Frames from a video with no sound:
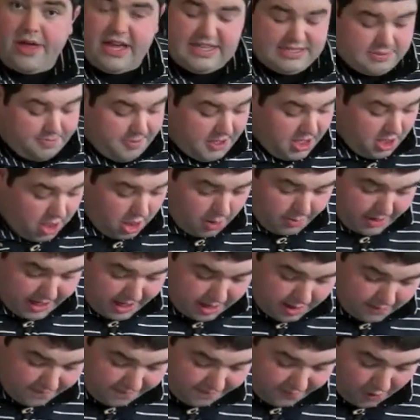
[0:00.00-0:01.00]
That's been
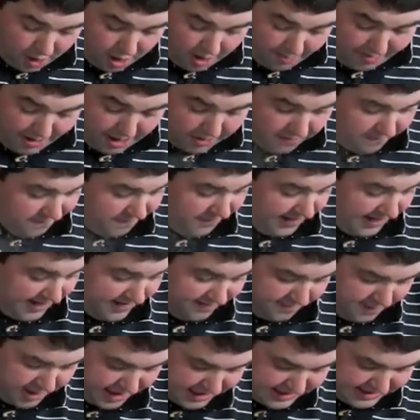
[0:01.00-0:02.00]
going for about
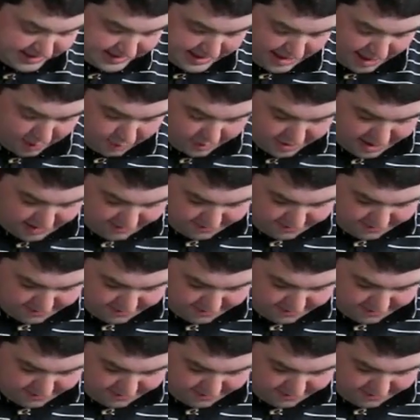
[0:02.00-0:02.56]
5 minutes now with